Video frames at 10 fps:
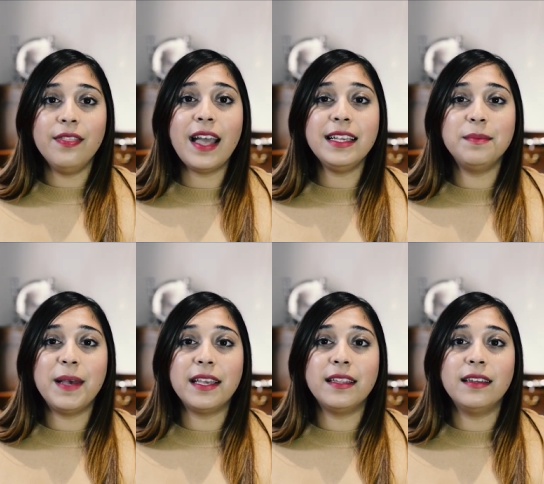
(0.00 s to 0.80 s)
Thanks,
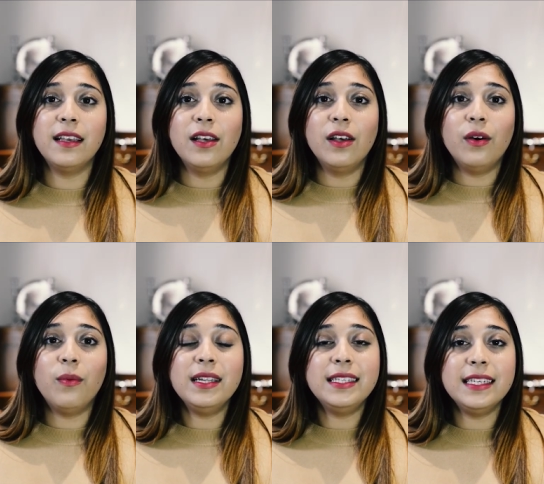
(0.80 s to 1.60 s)
Megan.
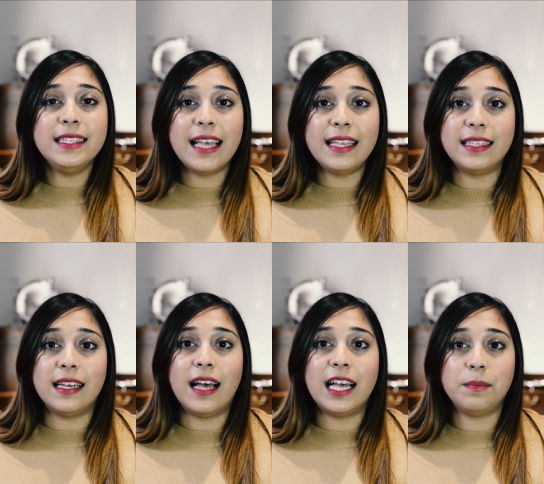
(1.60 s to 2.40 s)
Once an
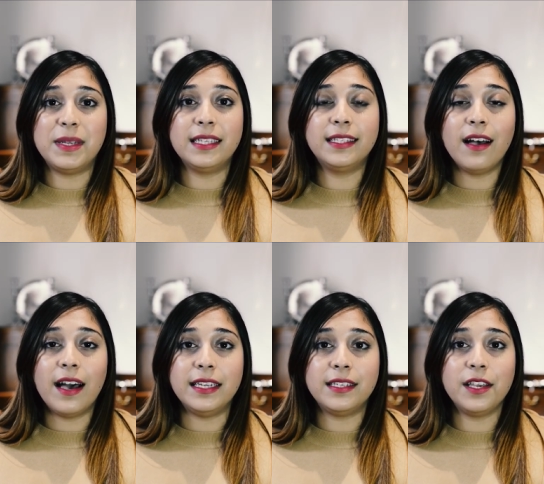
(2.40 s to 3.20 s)
assessor has been
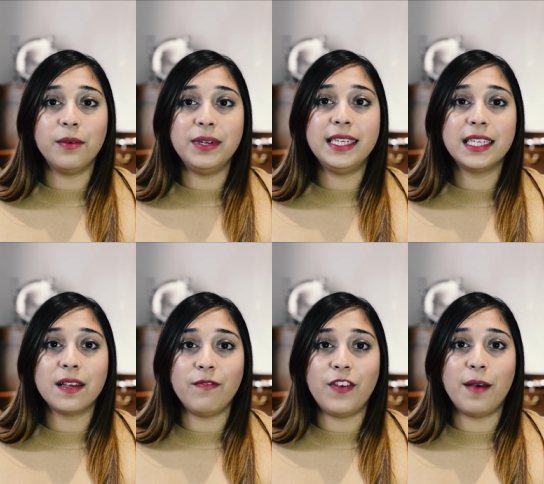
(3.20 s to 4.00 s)
assigned, you will need to
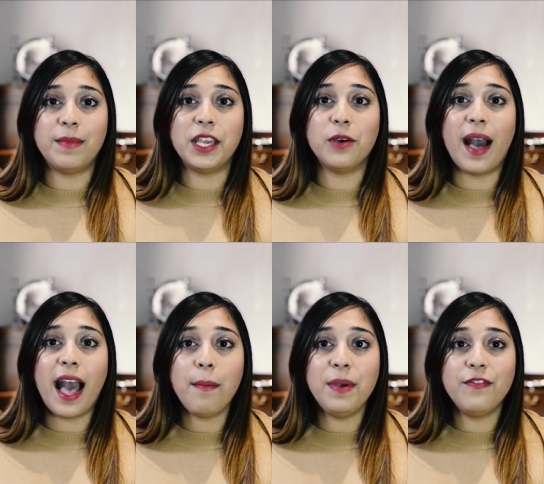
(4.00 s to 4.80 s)
confirm that you are
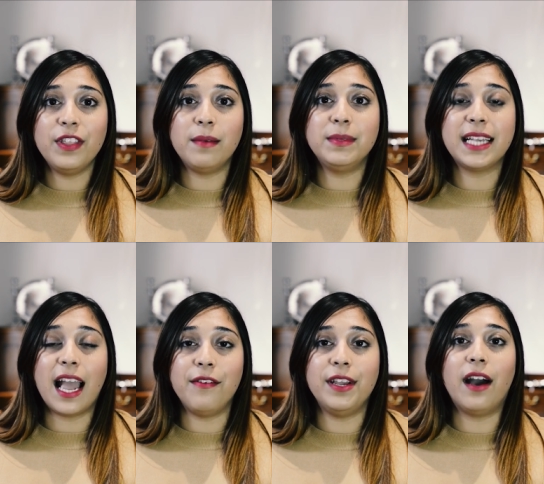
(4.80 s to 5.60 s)
happy for them to
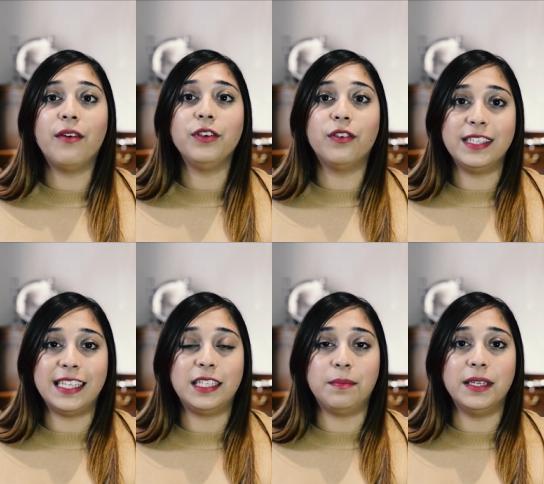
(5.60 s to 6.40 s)
carry out your
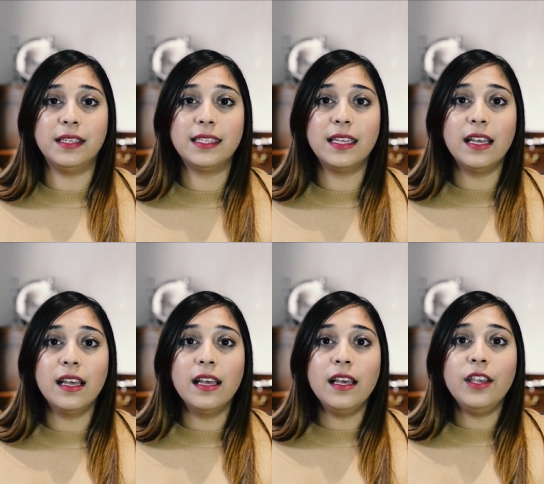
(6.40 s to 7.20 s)
assessment.
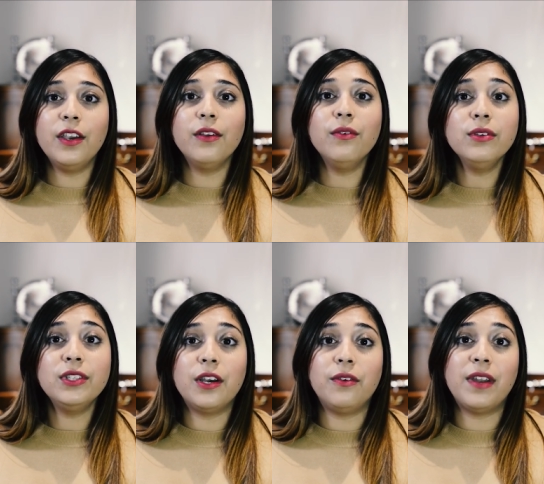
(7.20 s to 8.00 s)
You can
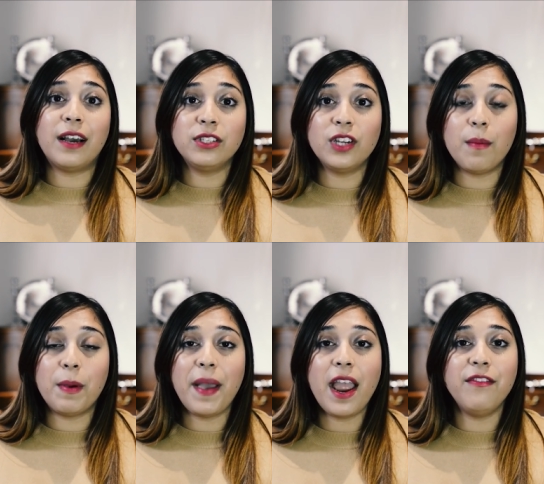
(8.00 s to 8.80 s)
also now start
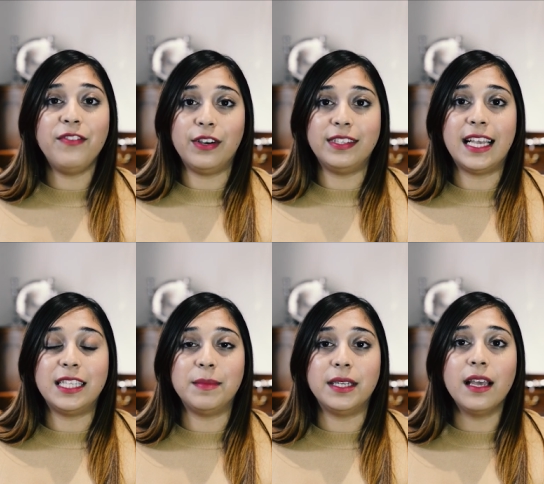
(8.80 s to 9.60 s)
preparing for your
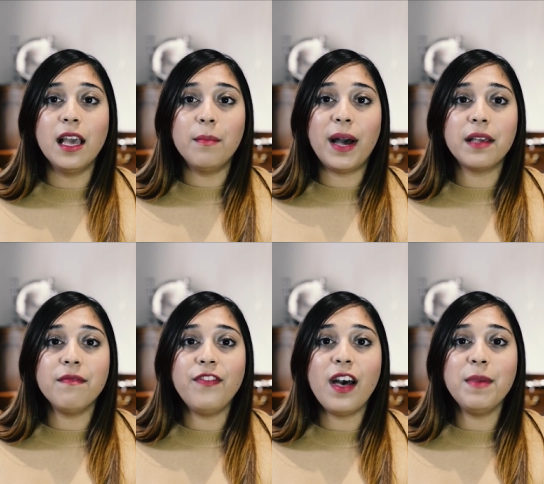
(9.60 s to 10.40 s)
assessment by
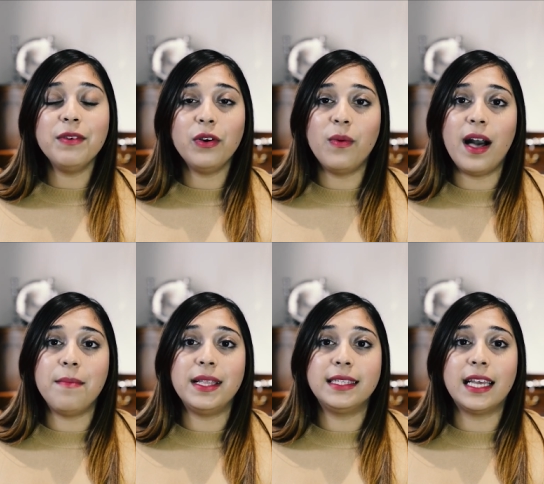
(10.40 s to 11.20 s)
confirming
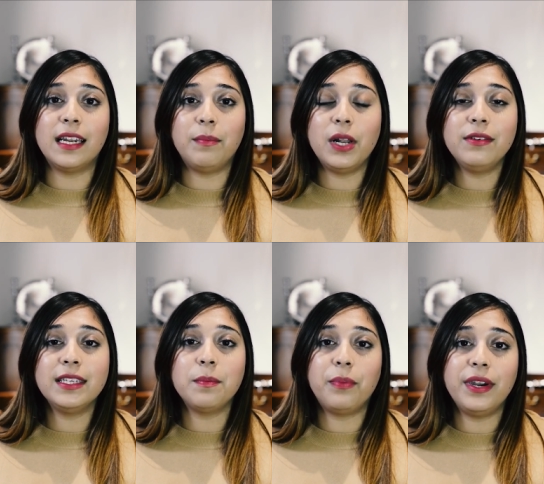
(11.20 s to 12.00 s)
requirements and
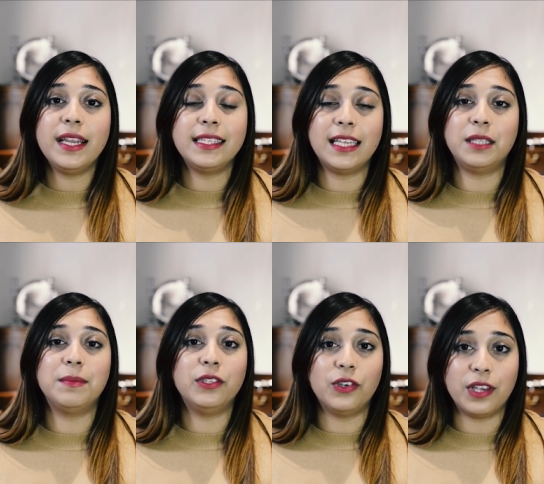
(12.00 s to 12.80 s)
uploading the
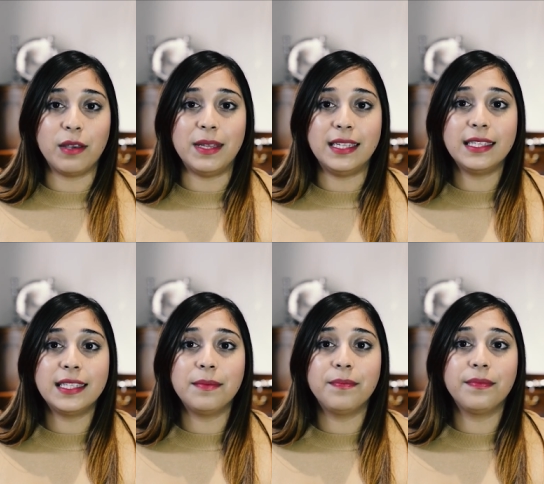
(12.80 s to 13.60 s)
pre-assessment documents.